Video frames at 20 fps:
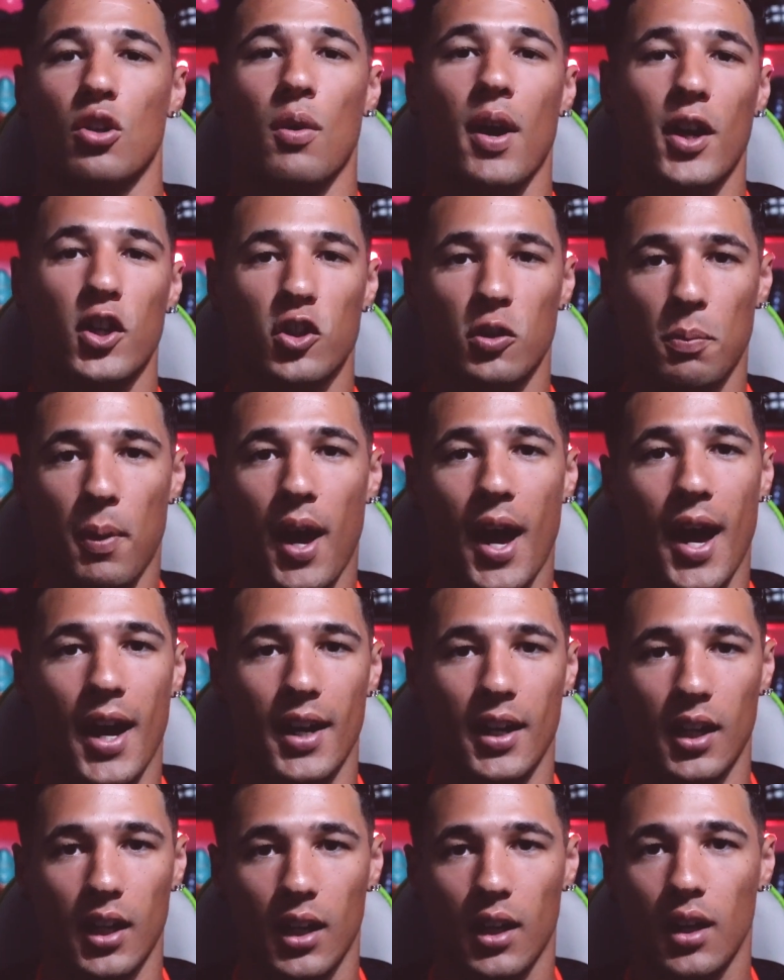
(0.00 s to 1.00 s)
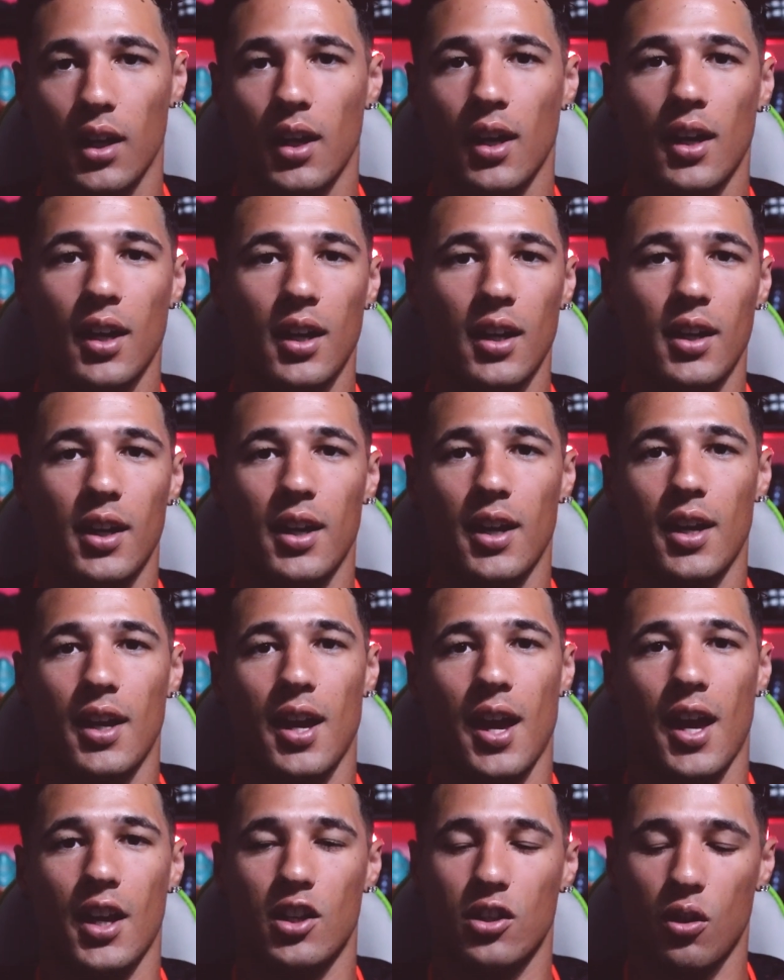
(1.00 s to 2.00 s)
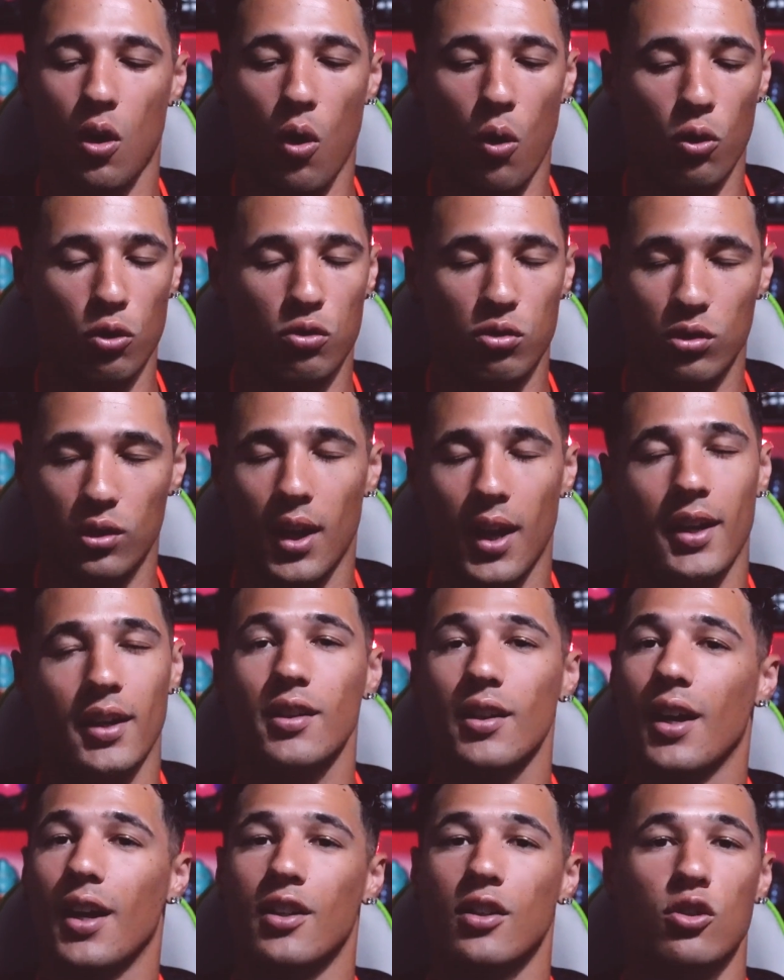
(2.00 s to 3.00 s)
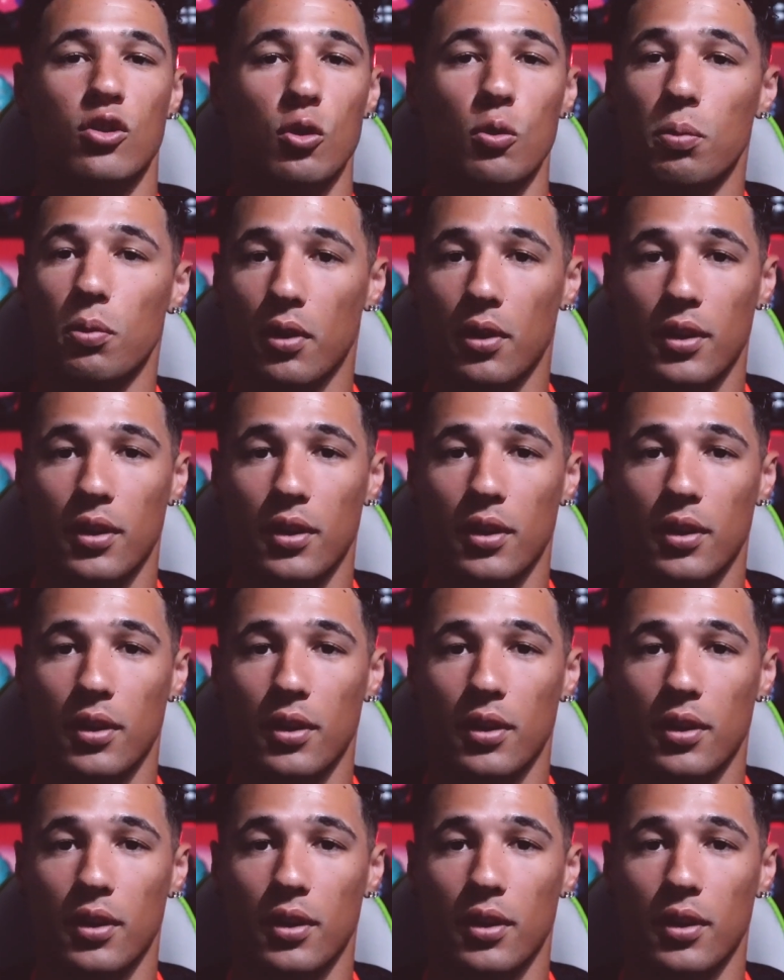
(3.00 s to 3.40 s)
no extra padding. It's ultra light and super